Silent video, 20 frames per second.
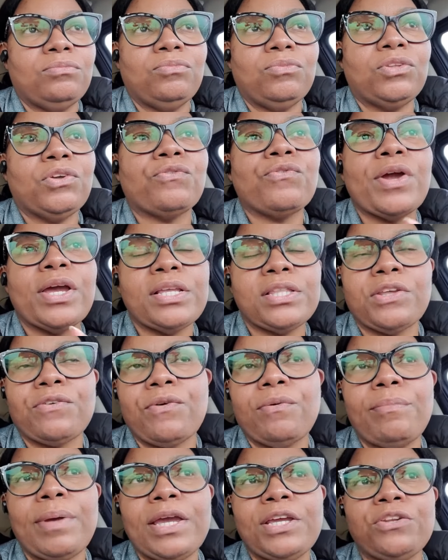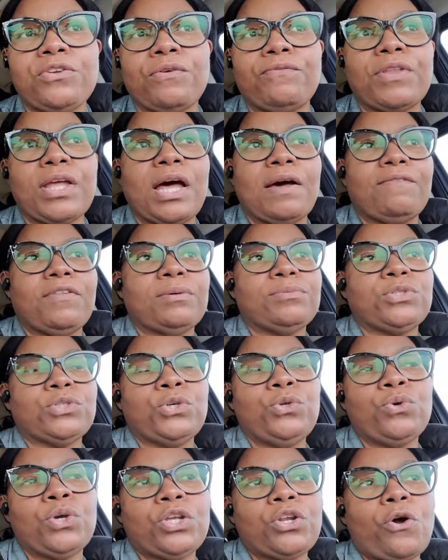the re- the remainder of the envelope so
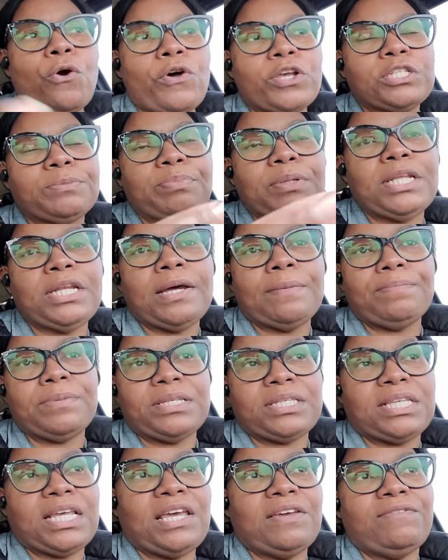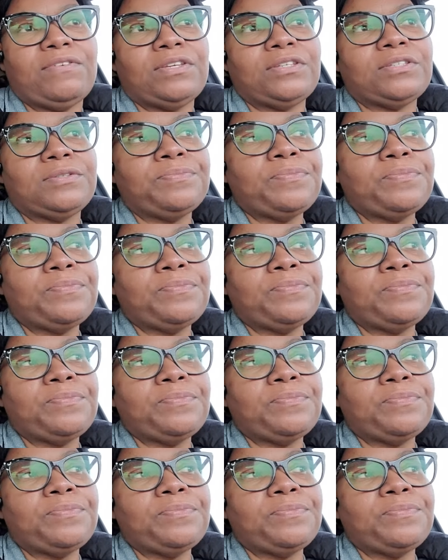you can all split up the savings.